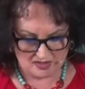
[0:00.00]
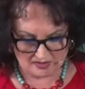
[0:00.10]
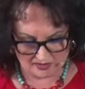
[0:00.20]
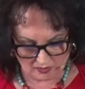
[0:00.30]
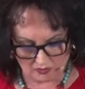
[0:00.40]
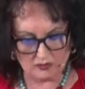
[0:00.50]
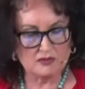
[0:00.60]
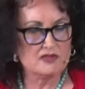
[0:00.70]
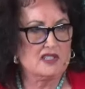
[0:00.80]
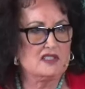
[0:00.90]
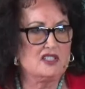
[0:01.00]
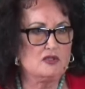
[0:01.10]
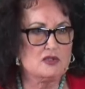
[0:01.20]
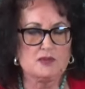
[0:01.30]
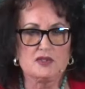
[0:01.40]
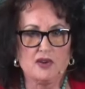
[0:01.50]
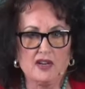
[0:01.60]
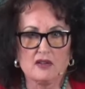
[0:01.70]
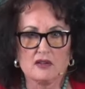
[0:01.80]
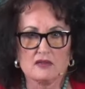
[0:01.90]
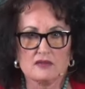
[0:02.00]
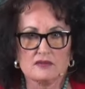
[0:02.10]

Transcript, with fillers: So it's huge betrayal.